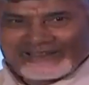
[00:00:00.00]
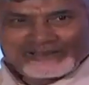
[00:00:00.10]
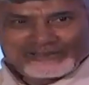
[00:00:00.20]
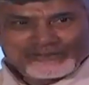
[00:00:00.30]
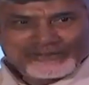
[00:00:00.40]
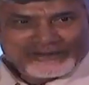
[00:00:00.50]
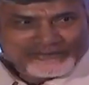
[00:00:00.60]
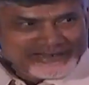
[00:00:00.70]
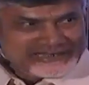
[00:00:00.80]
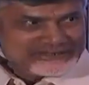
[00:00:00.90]
and also we
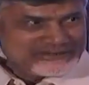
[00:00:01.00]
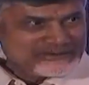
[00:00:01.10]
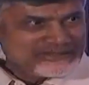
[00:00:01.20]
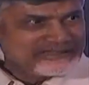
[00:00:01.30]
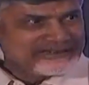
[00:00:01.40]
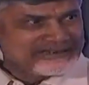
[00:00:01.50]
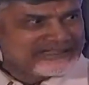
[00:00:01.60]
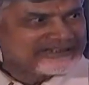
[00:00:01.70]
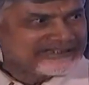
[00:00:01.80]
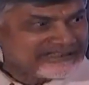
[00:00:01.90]
are very strong
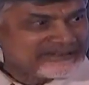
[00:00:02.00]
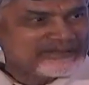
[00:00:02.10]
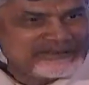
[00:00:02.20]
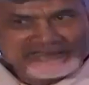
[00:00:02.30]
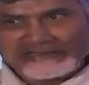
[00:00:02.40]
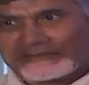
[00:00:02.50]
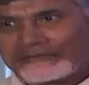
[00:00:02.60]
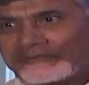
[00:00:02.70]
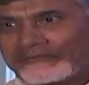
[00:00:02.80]
in technology.